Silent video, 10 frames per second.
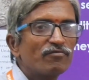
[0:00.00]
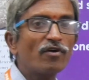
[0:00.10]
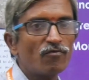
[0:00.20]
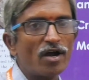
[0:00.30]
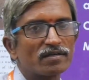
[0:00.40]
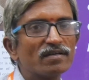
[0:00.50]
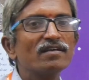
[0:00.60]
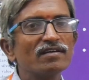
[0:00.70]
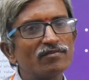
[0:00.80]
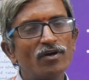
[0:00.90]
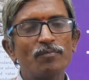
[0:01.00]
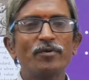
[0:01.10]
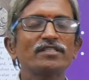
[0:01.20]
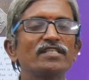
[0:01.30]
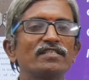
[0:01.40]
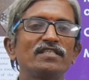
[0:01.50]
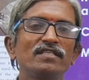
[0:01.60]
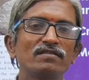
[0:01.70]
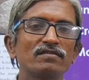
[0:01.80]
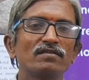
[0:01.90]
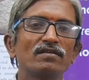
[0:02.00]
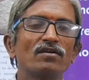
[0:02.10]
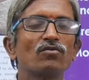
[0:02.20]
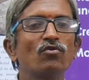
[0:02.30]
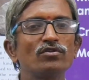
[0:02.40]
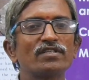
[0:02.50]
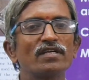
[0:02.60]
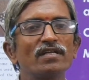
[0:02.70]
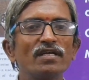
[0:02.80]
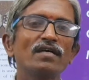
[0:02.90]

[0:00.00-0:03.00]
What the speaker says: for what? For purchasing goods and